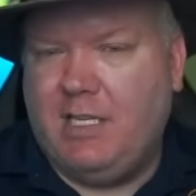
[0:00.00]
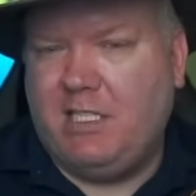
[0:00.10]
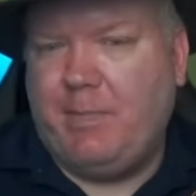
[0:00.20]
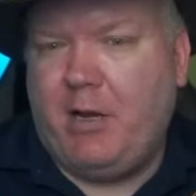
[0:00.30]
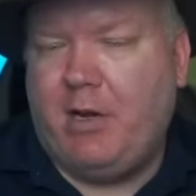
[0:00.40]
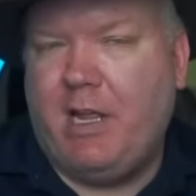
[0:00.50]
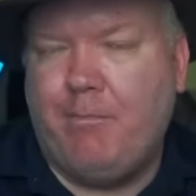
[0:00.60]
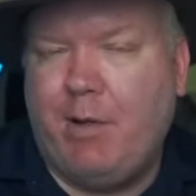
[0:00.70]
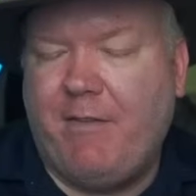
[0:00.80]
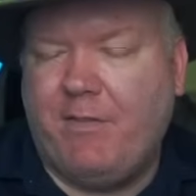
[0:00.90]
disappear in
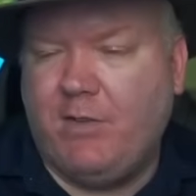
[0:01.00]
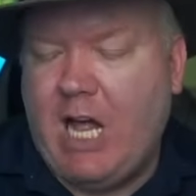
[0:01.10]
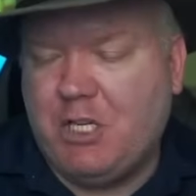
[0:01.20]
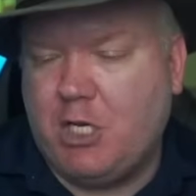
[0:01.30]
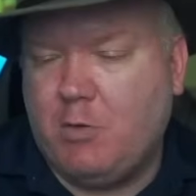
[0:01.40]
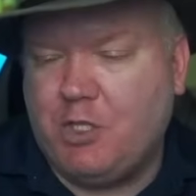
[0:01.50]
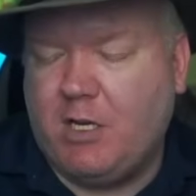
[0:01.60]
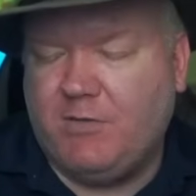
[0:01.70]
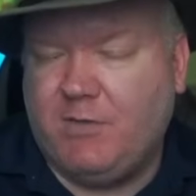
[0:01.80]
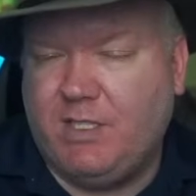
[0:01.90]
a puff of logic, which
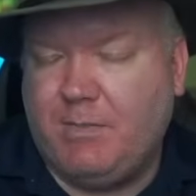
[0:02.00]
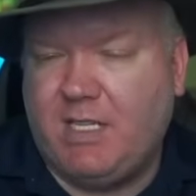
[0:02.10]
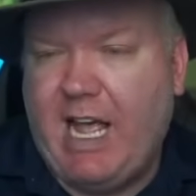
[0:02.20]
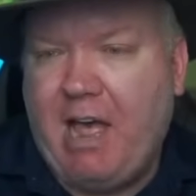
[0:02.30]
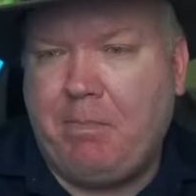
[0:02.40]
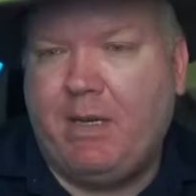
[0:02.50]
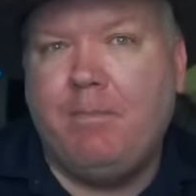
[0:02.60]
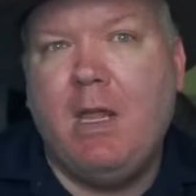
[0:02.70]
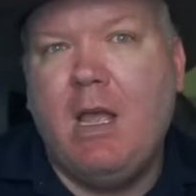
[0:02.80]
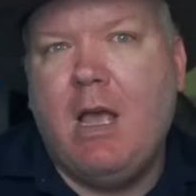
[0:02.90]
also seems to happen.